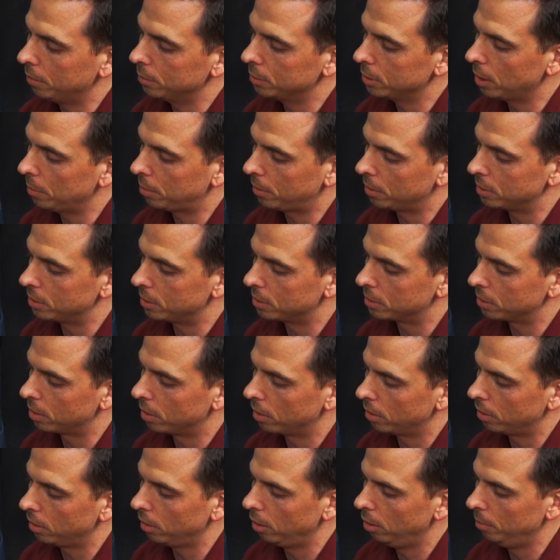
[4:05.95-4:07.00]
up because it's
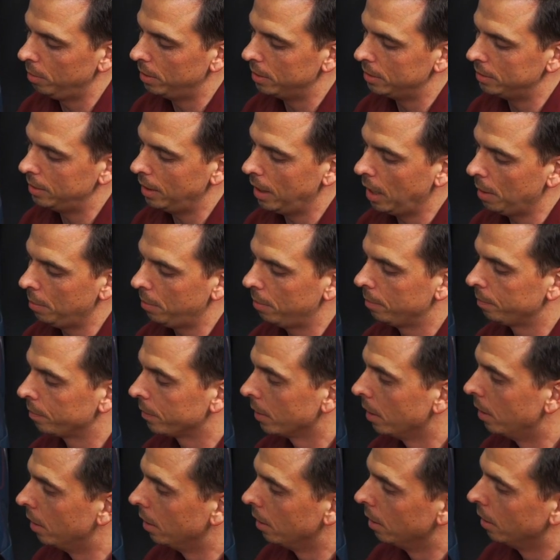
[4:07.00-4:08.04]
a little bit damp.
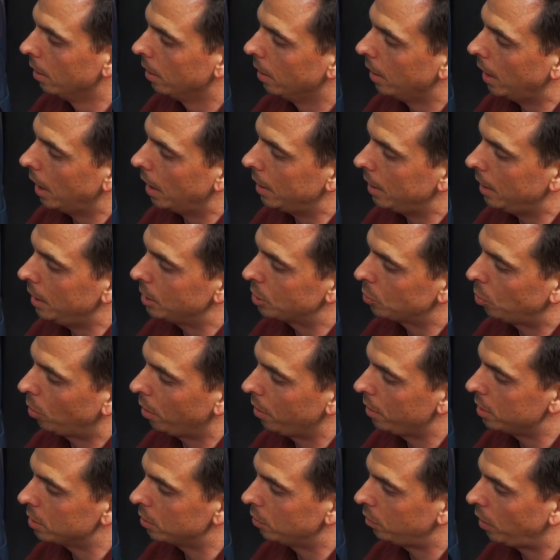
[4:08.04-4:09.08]
And each one of
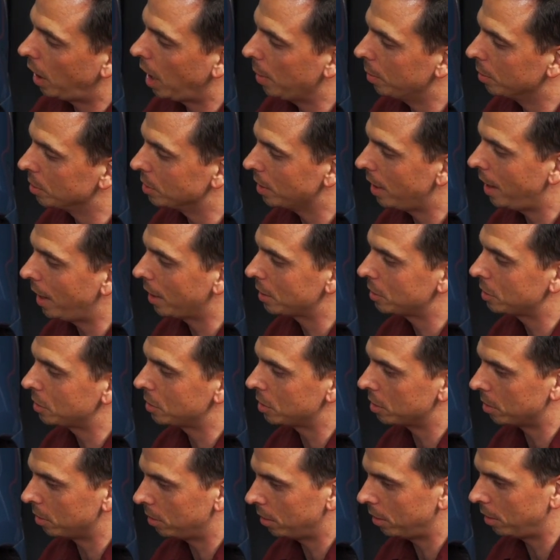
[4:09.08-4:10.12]
these fibers acts as
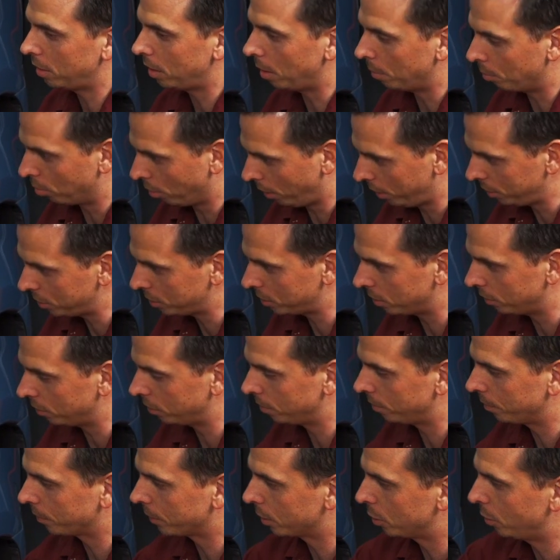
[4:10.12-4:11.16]
an abrasive
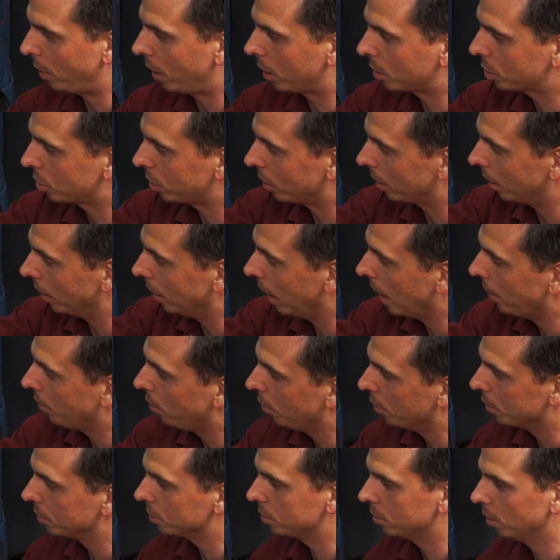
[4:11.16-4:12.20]
to actually level
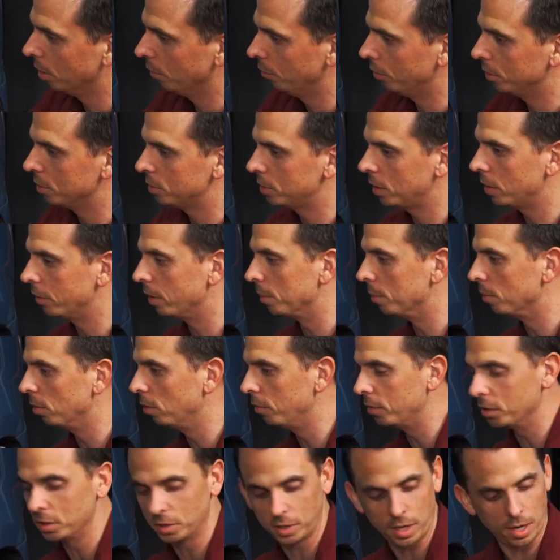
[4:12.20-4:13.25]
the surface and remove
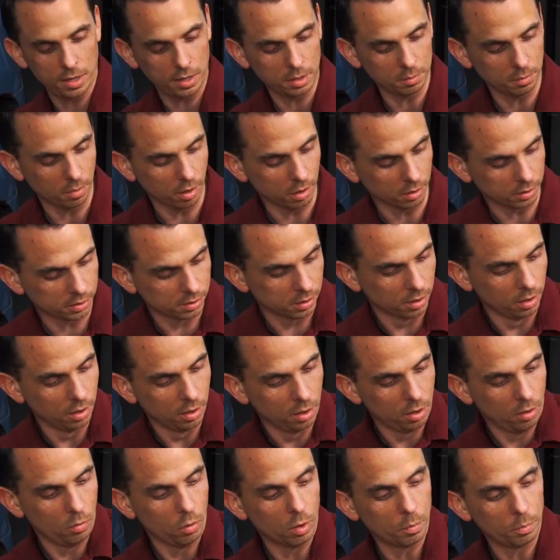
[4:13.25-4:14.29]
the sanding marks
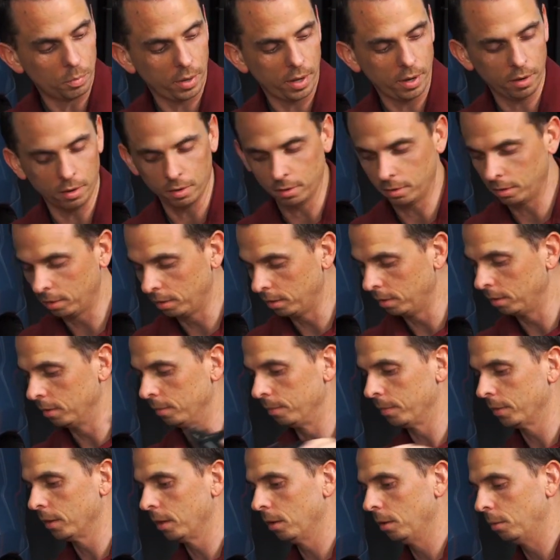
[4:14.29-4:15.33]
when paired
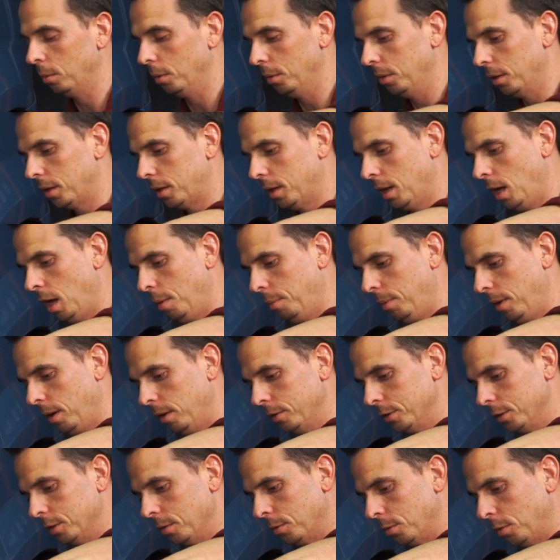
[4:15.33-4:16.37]
with the compound.
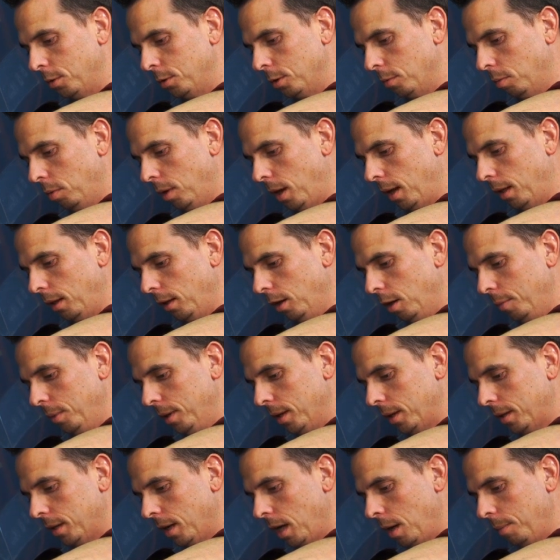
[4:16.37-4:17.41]
So I'm going to apply a little bit of
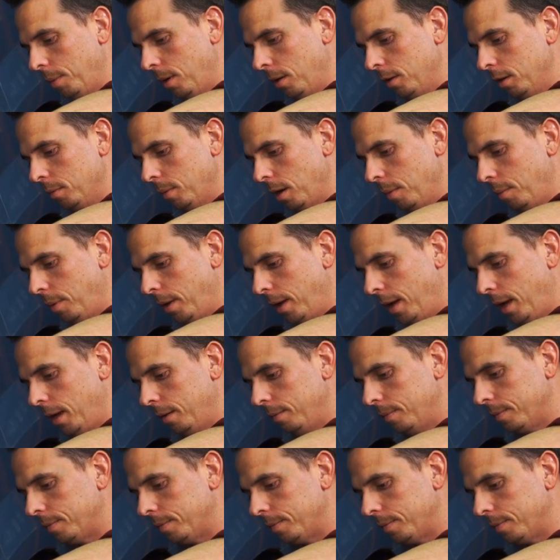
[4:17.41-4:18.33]
compound to my pad.